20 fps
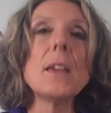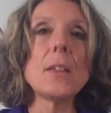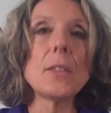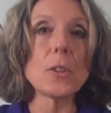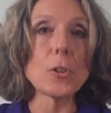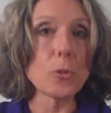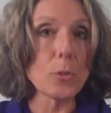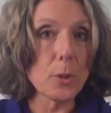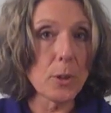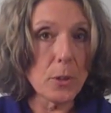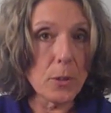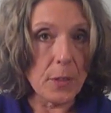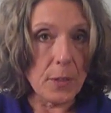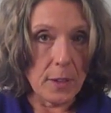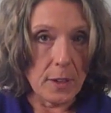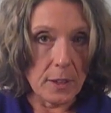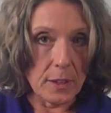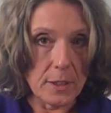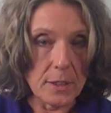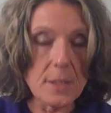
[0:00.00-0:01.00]
The truth
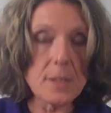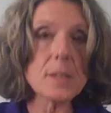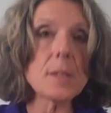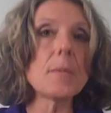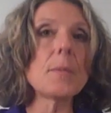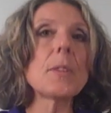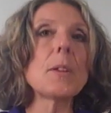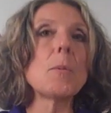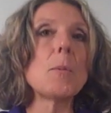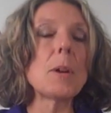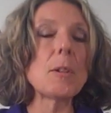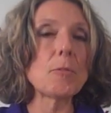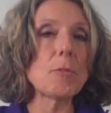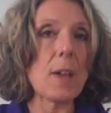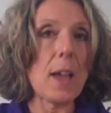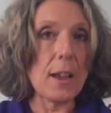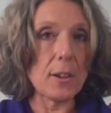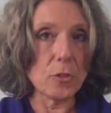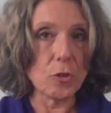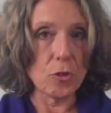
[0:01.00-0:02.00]
is, and what
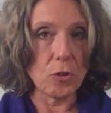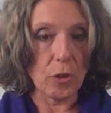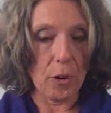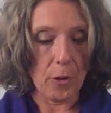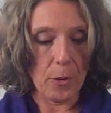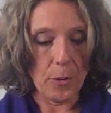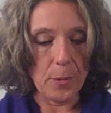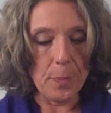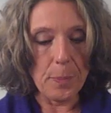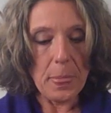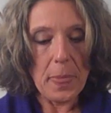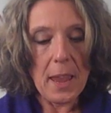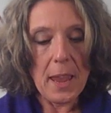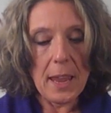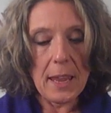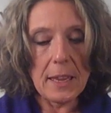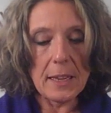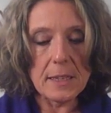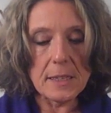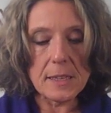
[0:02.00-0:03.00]
facts show,
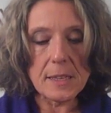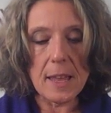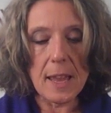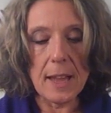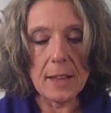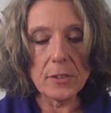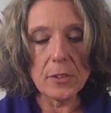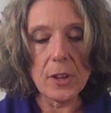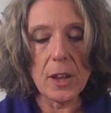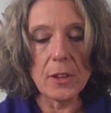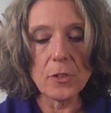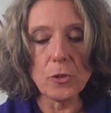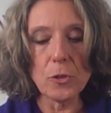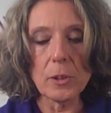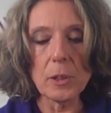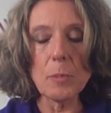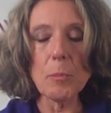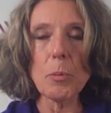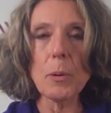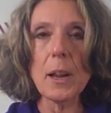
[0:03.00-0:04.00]
is that uh,
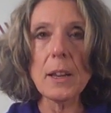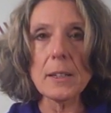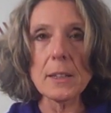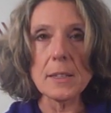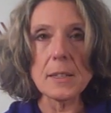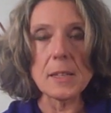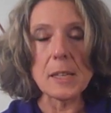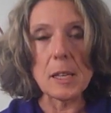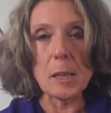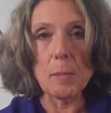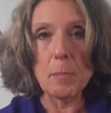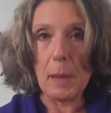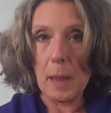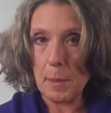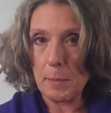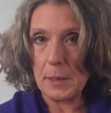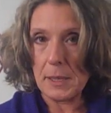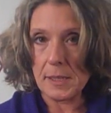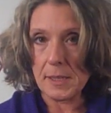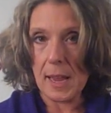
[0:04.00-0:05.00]
during pregnancy,
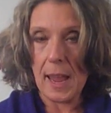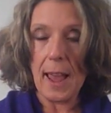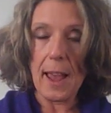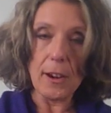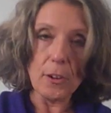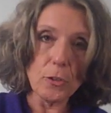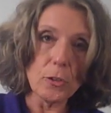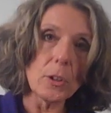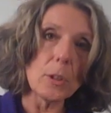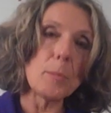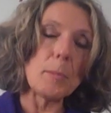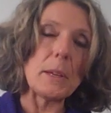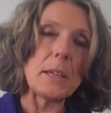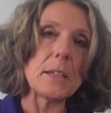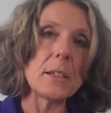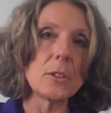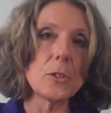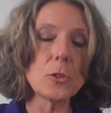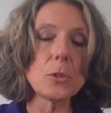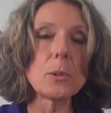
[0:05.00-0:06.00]
babies actually
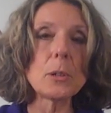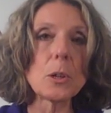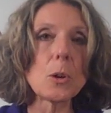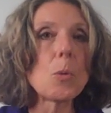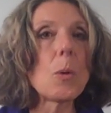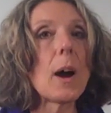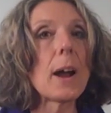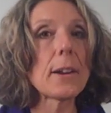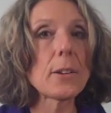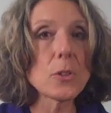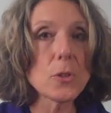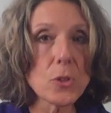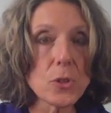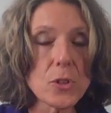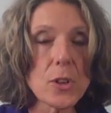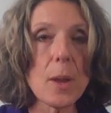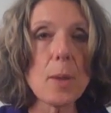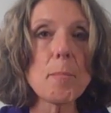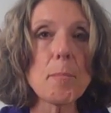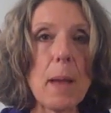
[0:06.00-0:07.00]
begin to acquire
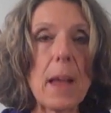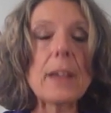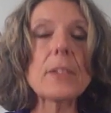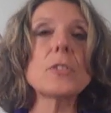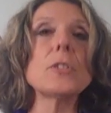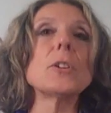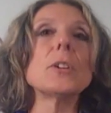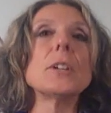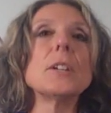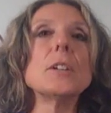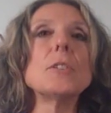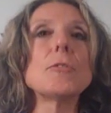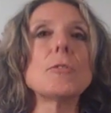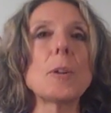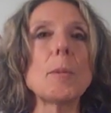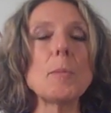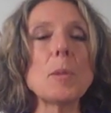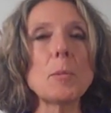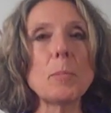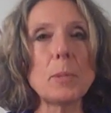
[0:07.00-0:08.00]
some bacteria
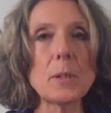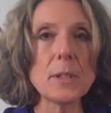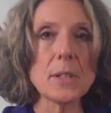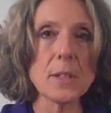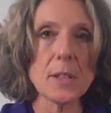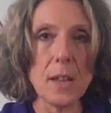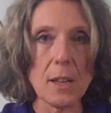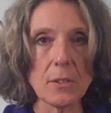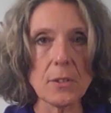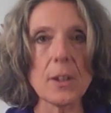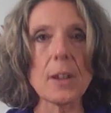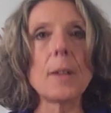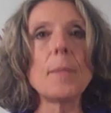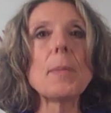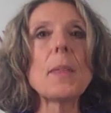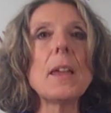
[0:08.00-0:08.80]
from the placenta.